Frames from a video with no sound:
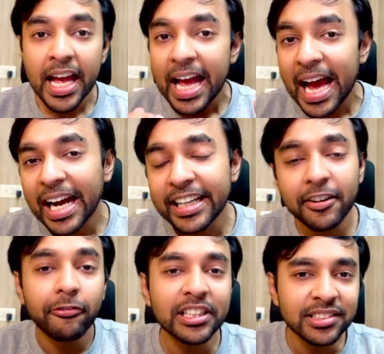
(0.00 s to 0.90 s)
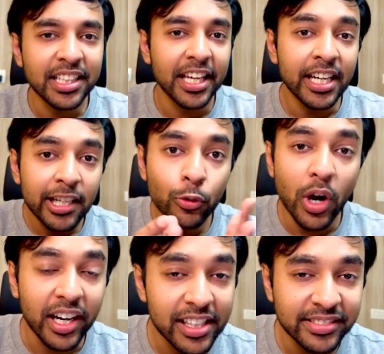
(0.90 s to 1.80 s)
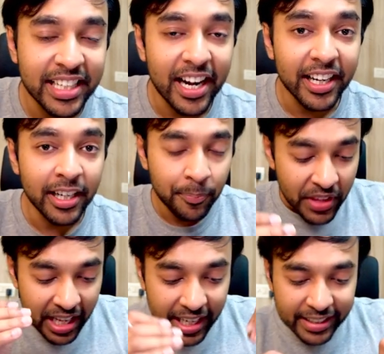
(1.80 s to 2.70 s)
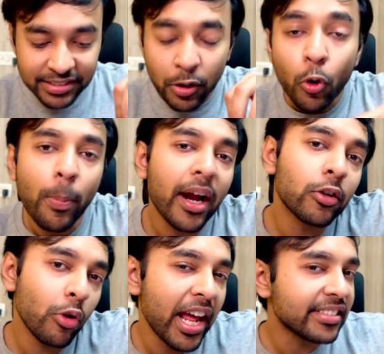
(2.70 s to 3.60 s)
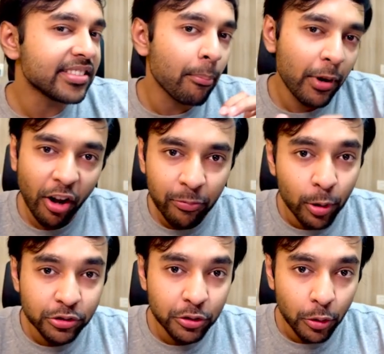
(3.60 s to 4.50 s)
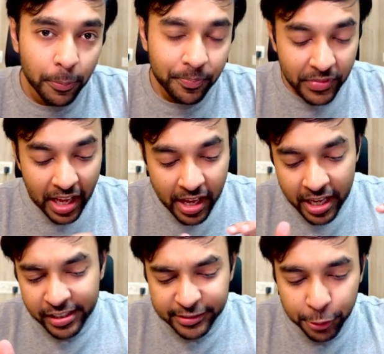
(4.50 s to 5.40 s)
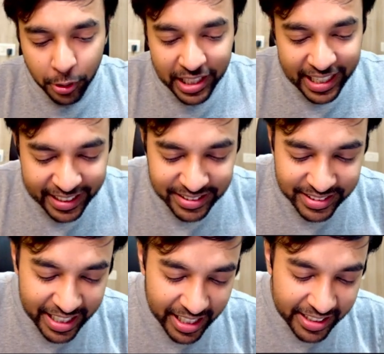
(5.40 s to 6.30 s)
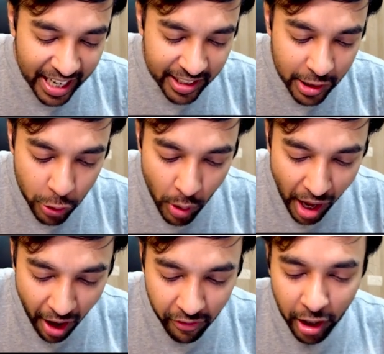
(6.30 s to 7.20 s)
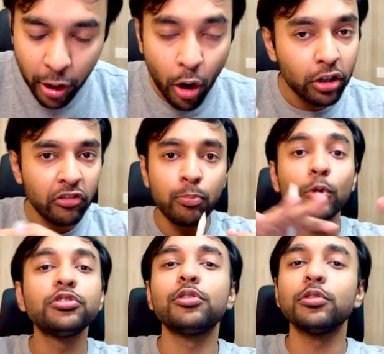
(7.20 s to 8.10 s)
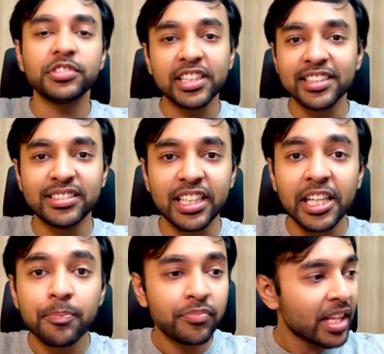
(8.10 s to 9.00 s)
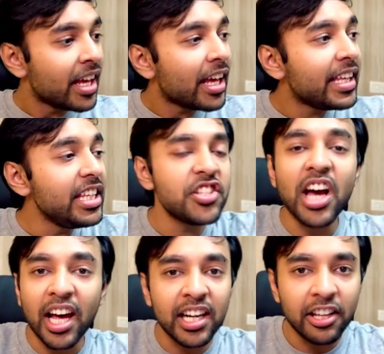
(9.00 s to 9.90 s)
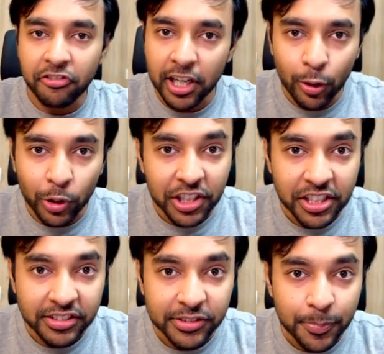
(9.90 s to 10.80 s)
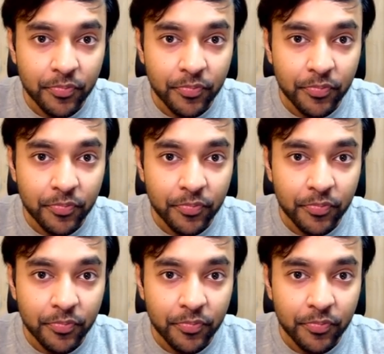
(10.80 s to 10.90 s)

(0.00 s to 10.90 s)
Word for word: And once again, to understand it, let us go back to an example of bookstore. So let us say that you have a lot of bookstores in the city. Each are in different locations.